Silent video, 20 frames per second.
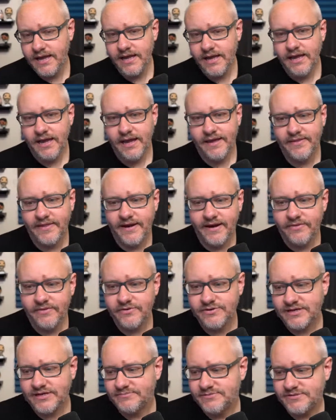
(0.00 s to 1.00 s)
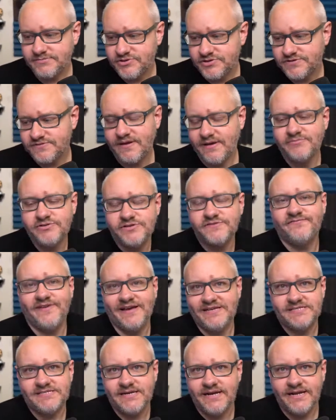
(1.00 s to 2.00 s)
and then other times I'm just
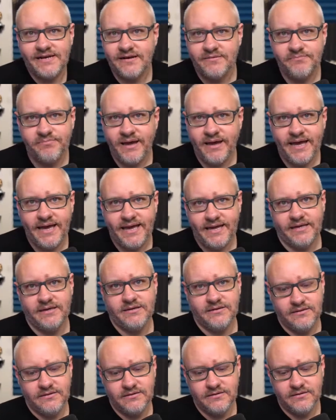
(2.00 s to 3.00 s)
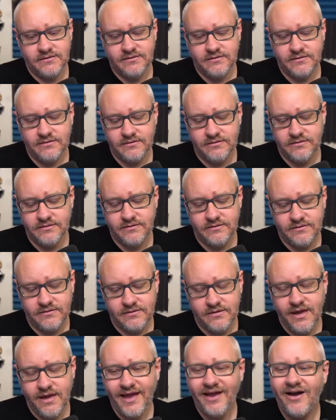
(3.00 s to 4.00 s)
fascinated by.
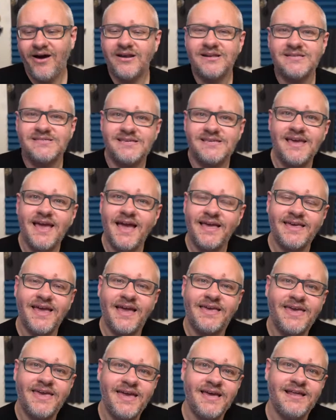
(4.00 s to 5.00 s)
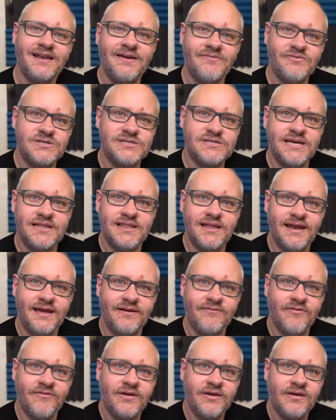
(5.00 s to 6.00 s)
I honestly I can't ever say that
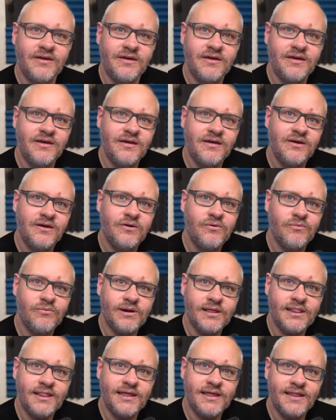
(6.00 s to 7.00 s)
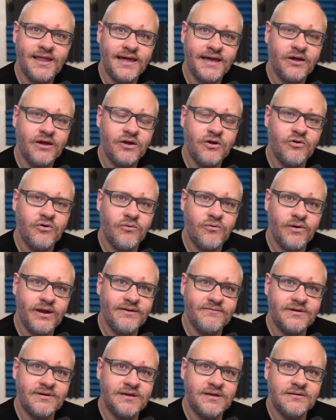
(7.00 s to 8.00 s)
I've really like
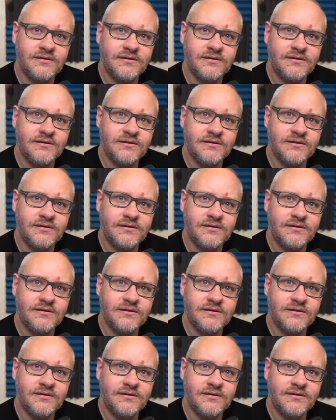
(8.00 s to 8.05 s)
crave it